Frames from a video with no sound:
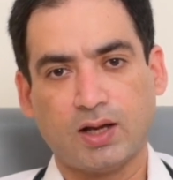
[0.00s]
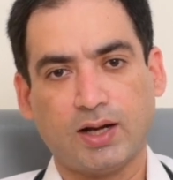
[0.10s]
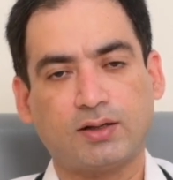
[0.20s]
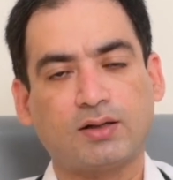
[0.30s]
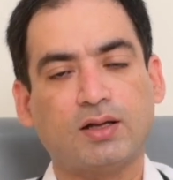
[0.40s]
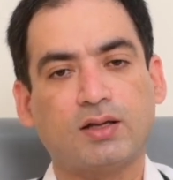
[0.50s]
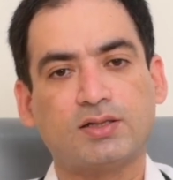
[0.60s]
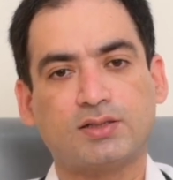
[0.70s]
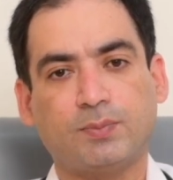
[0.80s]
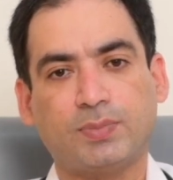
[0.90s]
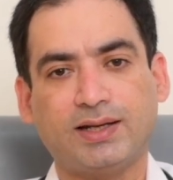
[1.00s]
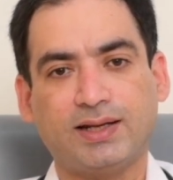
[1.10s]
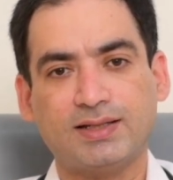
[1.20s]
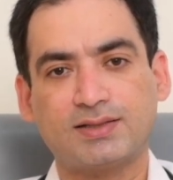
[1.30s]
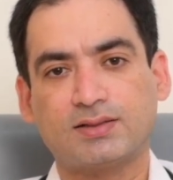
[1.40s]
It simply
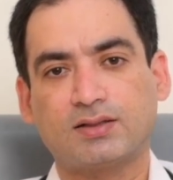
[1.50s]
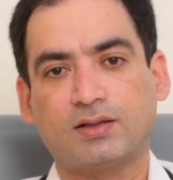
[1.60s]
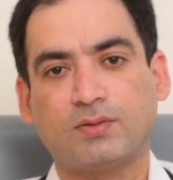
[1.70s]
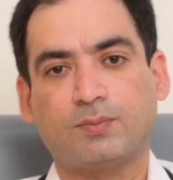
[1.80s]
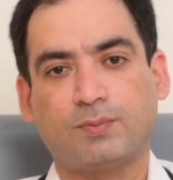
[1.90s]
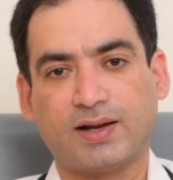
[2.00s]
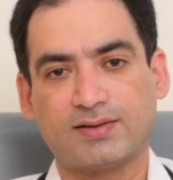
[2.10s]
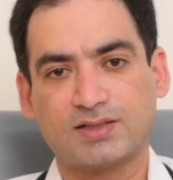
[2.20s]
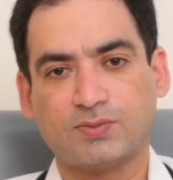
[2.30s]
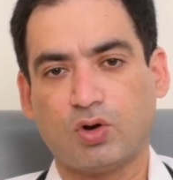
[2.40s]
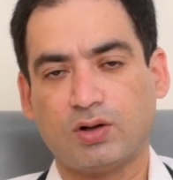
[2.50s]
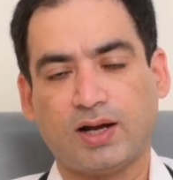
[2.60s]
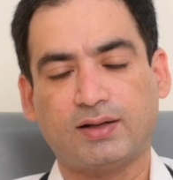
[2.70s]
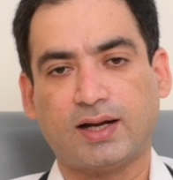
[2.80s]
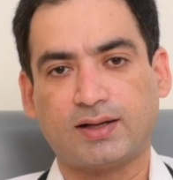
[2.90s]
needs paracetamol
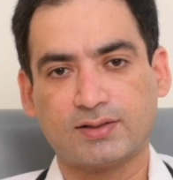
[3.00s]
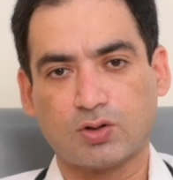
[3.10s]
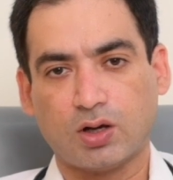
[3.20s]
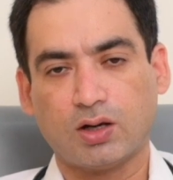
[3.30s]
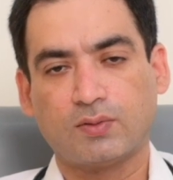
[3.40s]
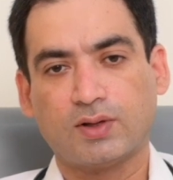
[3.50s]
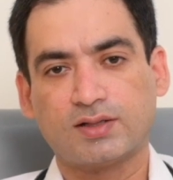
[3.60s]
and that is all.